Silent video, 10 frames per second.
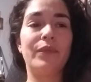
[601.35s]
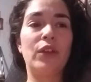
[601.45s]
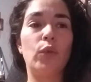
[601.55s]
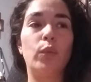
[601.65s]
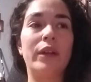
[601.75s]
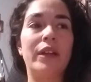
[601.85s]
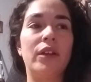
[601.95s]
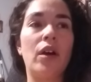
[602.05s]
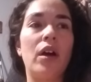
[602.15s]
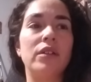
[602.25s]
they're really
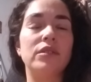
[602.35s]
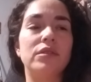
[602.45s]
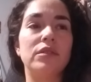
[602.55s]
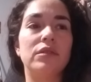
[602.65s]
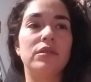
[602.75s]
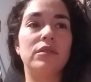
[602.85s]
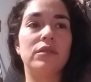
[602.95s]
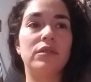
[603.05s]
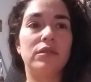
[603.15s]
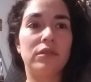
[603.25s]
not
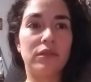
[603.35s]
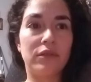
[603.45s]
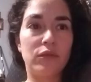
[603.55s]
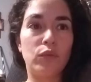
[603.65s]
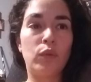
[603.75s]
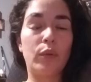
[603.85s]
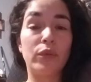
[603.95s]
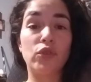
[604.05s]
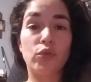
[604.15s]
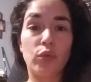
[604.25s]
what
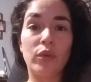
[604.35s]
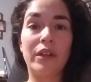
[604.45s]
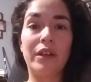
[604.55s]
we're truly